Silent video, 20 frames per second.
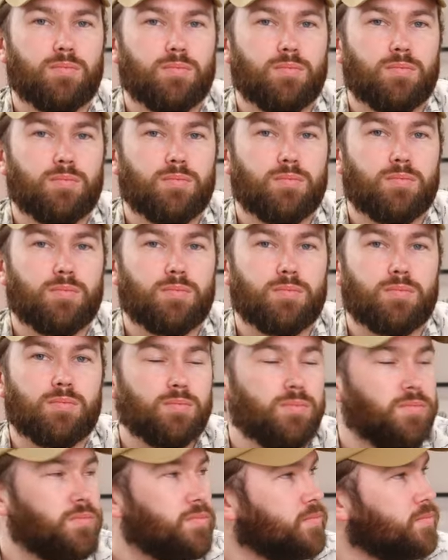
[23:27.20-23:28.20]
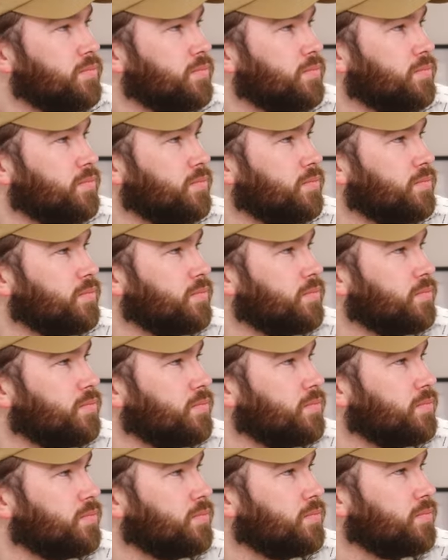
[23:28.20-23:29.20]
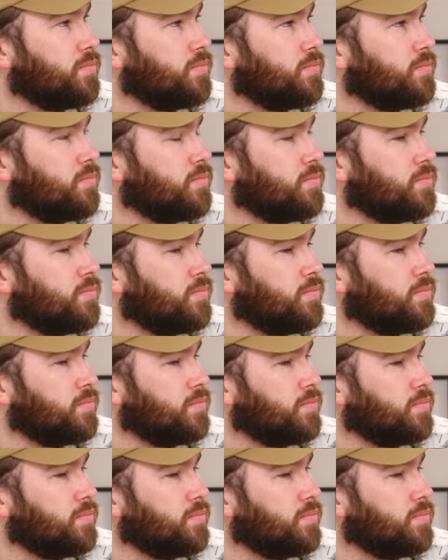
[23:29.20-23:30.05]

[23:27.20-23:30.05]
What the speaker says: This person isn't speaking.